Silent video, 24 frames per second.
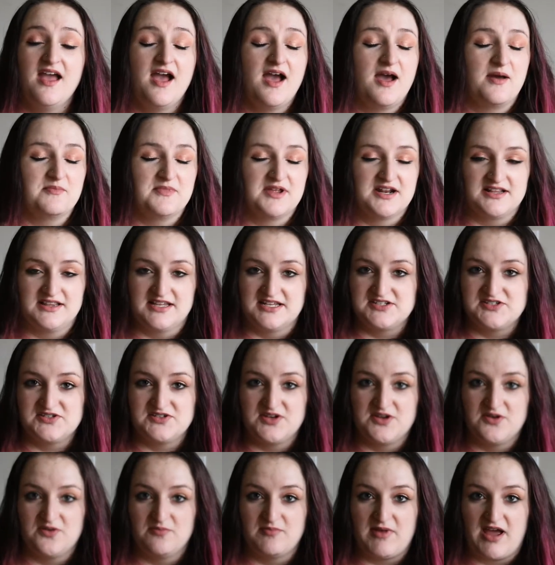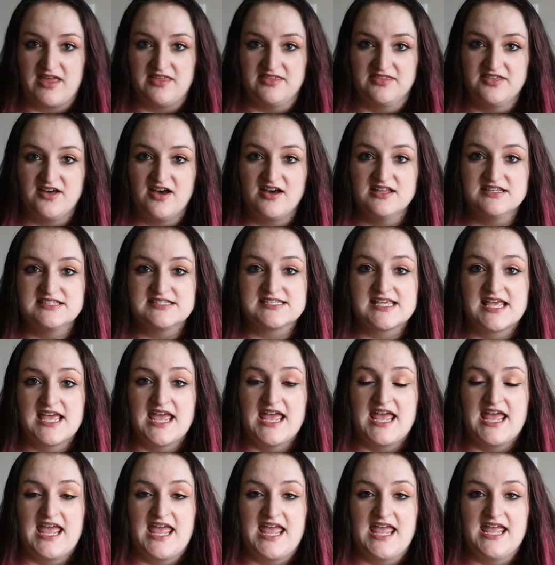I'm going to let you know my thoughts,
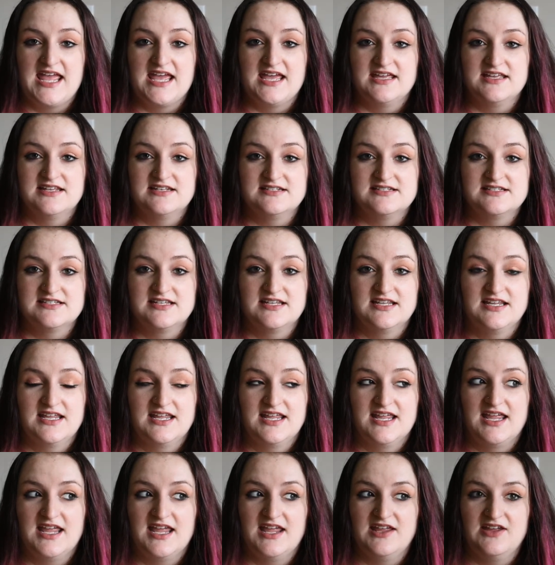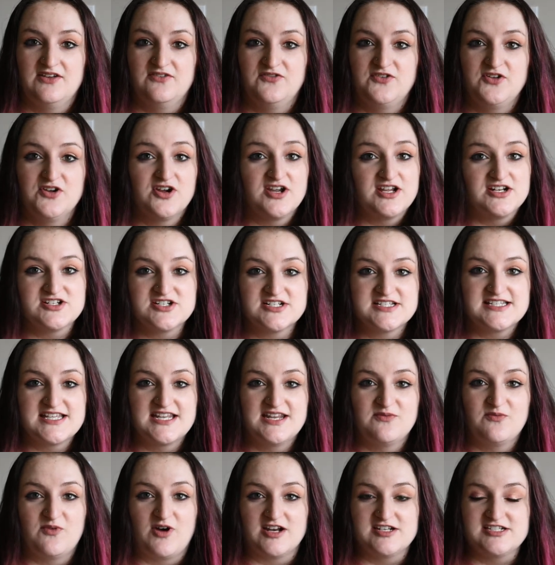and if you're interested
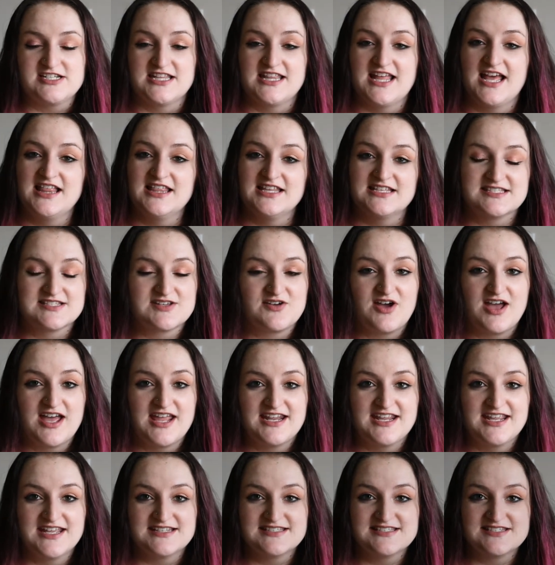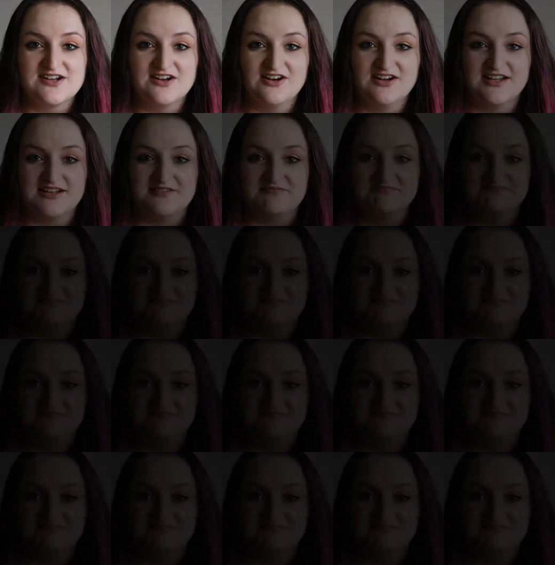in watching that, let's go ahead and get started.